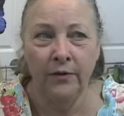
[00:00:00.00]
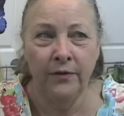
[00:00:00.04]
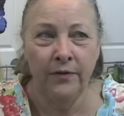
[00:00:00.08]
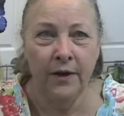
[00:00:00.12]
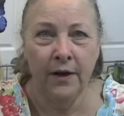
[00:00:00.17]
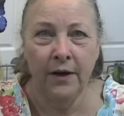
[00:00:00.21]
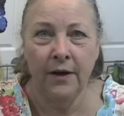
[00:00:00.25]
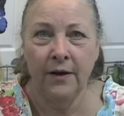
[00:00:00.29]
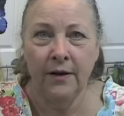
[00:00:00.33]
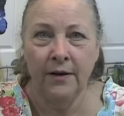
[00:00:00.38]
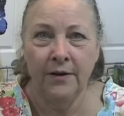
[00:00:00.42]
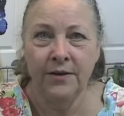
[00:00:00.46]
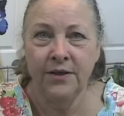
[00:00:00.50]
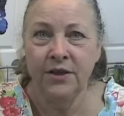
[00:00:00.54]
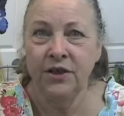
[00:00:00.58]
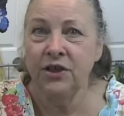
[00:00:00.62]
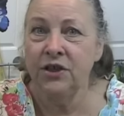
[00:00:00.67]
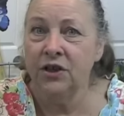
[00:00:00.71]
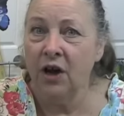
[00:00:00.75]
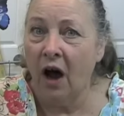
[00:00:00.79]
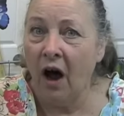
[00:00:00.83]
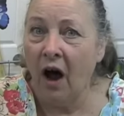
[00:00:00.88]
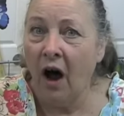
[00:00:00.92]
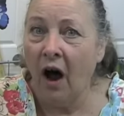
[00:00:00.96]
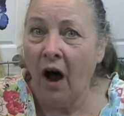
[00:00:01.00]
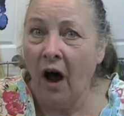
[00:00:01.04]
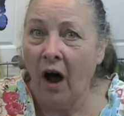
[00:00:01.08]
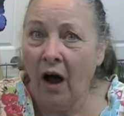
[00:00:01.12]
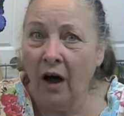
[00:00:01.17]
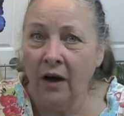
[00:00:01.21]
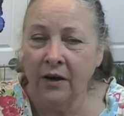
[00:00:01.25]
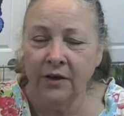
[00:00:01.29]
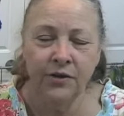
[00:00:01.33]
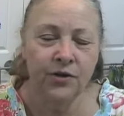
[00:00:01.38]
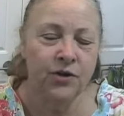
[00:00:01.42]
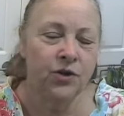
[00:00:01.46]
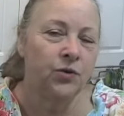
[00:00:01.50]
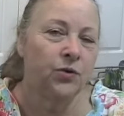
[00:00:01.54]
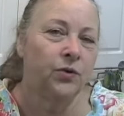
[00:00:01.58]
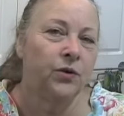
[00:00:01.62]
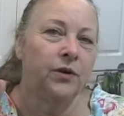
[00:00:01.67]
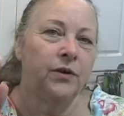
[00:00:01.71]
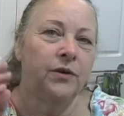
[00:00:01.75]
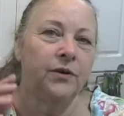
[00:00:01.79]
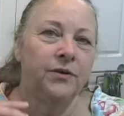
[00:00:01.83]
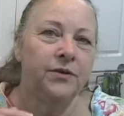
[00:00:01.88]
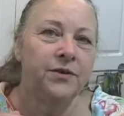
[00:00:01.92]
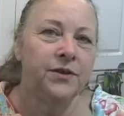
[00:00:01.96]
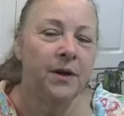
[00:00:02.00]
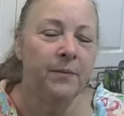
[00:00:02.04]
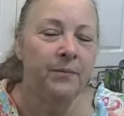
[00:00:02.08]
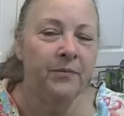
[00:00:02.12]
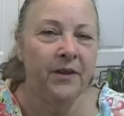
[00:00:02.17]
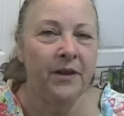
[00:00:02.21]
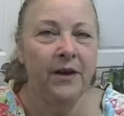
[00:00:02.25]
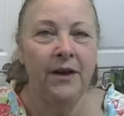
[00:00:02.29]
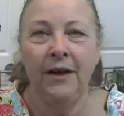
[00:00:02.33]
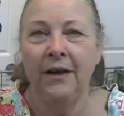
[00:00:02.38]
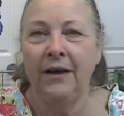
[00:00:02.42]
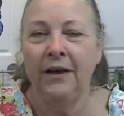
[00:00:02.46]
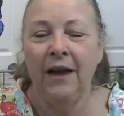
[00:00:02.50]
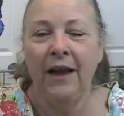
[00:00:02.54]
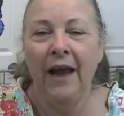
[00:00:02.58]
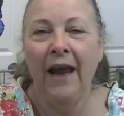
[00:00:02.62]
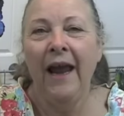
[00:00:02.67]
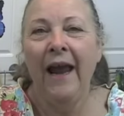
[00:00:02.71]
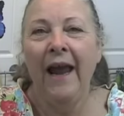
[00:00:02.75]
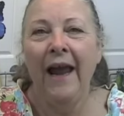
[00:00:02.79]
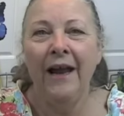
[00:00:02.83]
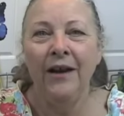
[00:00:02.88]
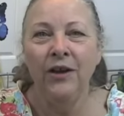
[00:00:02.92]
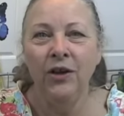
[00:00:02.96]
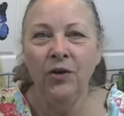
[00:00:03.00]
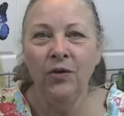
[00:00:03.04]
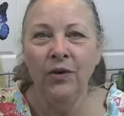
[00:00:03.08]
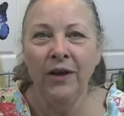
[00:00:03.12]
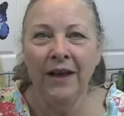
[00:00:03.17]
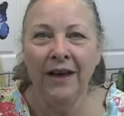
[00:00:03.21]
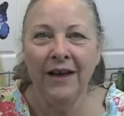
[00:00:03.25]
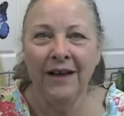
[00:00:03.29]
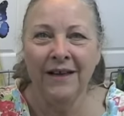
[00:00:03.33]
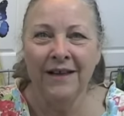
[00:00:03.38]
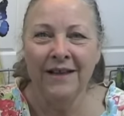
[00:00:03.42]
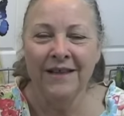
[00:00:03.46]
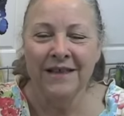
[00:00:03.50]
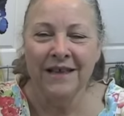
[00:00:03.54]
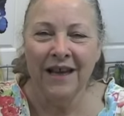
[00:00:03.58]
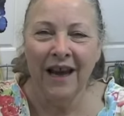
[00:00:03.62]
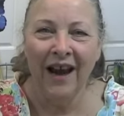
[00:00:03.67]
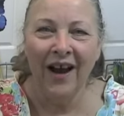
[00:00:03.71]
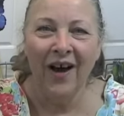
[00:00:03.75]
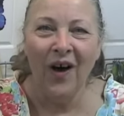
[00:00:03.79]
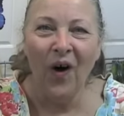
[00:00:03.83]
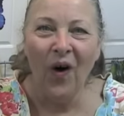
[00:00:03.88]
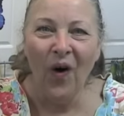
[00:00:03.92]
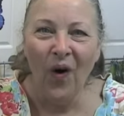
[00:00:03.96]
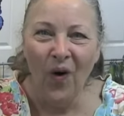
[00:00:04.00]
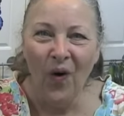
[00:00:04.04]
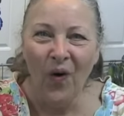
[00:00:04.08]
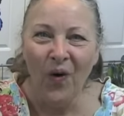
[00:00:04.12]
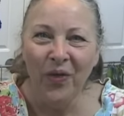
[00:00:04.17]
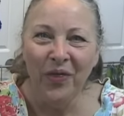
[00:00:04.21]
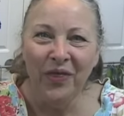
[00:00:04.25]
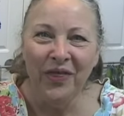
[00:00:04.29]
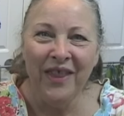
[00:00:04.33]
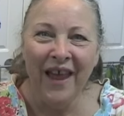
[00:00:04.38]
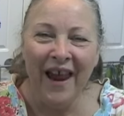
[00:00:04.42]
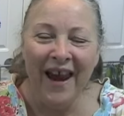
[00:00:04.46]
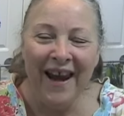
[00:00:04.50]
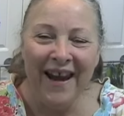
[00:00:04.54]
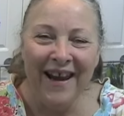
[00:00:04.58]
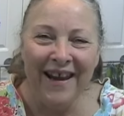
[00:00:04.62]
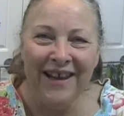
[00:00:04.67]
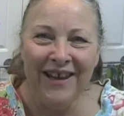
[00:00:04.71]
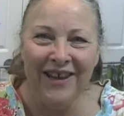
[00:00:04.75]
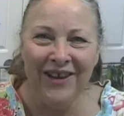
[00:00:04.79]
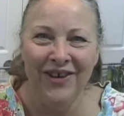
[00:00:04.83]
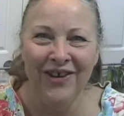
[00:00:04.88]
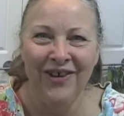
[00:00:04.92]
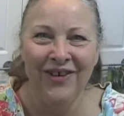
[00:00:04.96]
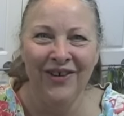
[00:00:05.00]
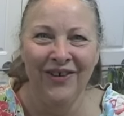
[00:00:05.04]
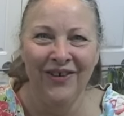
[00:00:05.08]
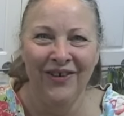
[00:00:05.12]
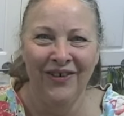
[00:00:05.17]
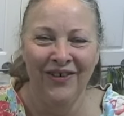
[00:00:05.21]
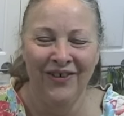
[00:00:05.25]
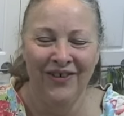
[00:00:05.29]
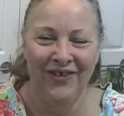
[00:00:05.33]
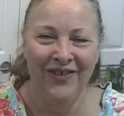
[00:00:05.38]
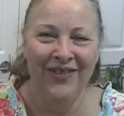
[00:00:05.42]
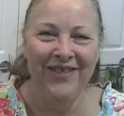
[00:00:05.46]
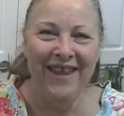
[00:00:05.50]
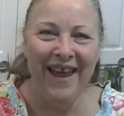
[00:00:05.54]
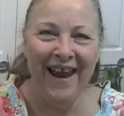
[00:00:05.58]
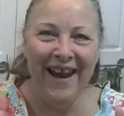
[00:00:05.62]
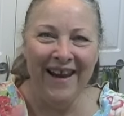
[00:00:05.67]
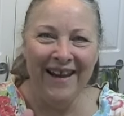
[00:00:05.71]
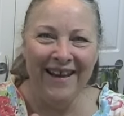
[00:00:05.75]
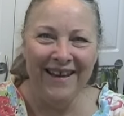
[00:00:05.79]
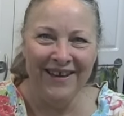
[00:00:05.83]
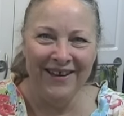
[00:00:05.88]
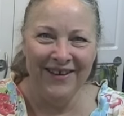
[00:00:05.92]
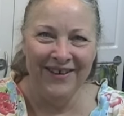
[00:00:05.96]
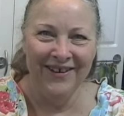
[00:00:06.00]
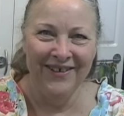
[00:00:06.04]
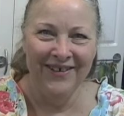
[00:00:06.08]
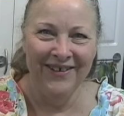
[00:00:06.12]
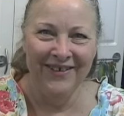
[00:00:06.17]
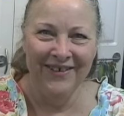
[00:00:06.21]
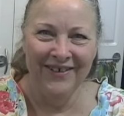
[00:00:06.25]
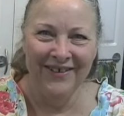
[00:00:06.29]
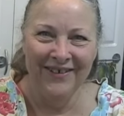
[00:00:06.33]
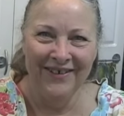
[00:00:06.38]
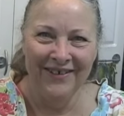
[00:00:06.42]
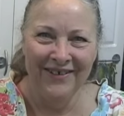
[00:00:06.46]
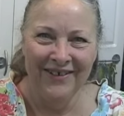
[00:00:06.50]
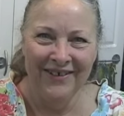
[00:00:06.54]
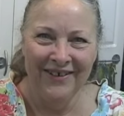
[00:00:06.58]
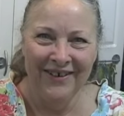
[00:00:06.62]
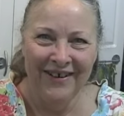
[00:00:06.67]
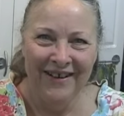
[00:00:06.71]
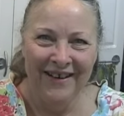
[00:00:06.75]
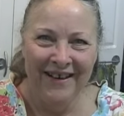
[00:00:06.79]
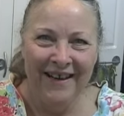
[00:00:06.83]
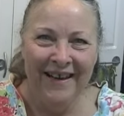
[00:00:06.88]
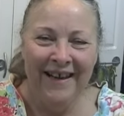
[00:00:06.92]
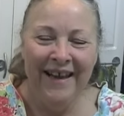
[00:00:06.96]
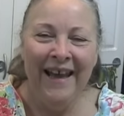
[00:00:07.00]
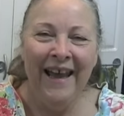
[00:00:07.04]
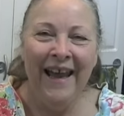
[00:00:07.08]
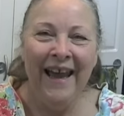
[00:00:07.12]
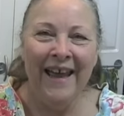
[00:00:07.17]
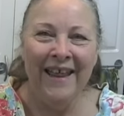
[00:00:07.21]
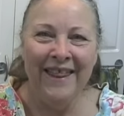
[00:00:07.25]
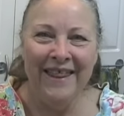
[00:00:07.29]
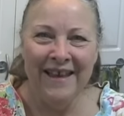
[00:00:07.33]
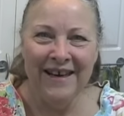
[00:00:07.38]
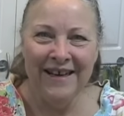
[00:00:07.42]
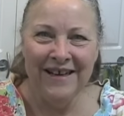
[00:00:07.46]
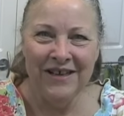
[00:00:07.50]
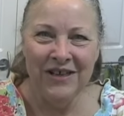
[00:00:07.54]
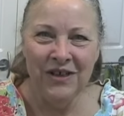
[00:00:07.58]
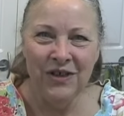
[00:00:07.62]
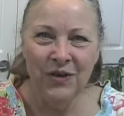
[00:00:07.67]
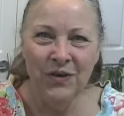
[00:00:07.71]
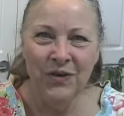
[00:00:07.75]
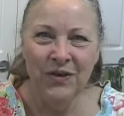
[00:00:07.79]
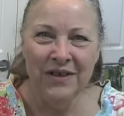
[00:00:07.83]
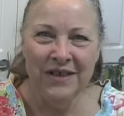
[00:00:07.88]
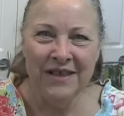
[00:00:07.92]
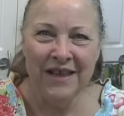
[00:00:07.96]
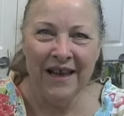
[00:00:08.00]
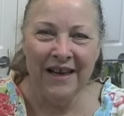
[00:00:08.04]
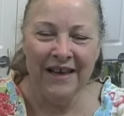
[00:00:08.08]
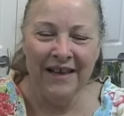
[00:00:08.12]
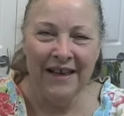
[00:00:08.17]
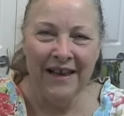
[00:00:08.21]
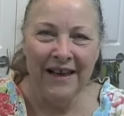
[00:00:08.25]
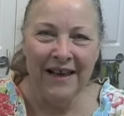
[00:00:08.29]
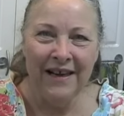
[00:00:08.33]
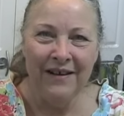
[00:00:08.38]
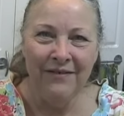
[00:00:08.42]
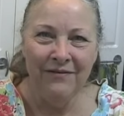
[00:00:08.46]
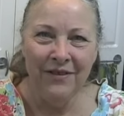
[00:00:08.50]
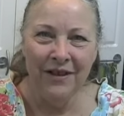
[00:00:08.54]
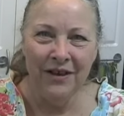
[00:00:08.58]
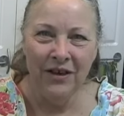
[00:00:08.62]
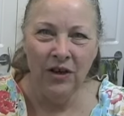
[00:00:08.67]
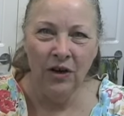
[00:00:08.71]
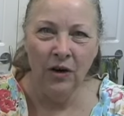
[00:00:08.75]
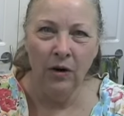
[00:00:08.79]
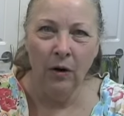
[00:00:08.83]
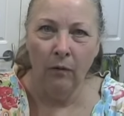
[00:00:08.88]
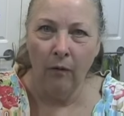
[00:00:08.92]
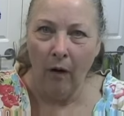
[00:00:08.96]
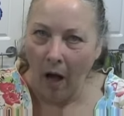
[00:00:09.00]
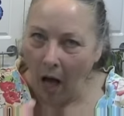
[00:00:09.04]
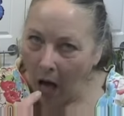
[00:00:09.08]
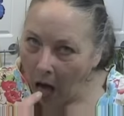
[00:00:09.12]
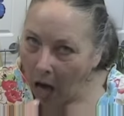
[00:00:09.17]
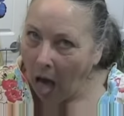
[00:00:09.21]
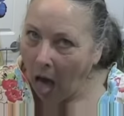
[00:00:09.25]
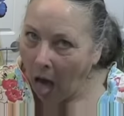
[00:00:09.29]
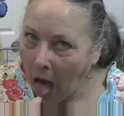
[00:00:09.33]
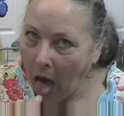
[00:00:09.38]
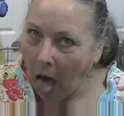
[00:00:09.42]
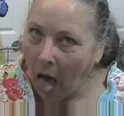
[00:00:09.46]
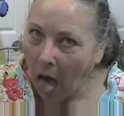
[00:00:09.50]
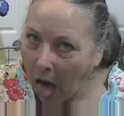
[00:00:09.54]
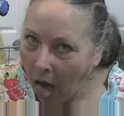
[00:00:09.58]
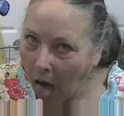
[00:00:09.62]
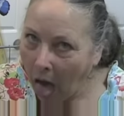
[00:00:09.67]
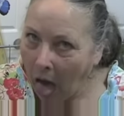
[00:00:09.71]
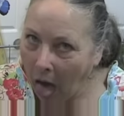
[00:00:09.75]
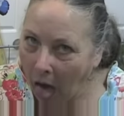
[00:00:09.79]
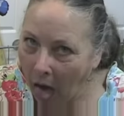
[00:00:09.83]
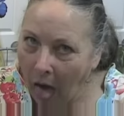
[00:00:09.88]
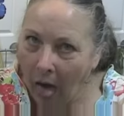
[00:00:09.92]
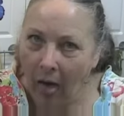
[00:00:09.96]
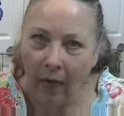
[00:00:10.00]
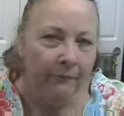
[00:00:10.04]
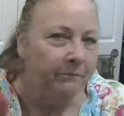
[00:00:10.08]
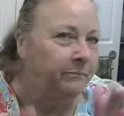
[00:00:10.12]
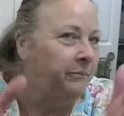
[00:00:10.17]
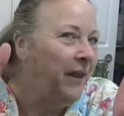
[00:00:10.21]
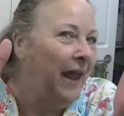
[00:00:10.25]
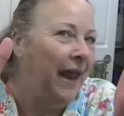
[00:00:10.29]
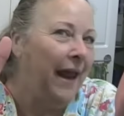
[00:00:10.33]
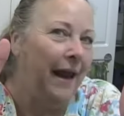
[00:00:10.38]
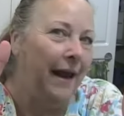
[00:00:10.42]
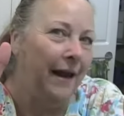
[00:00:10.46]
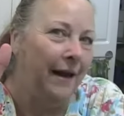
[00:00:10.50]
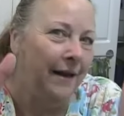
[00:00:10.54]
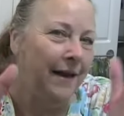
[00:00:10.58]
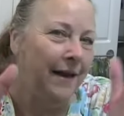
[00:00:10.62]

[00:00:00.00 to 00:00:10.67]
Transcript: the socks or something, and you get it and say, "Oh, thank you, thank you." And then as soon as they leave, then you go, "Hey,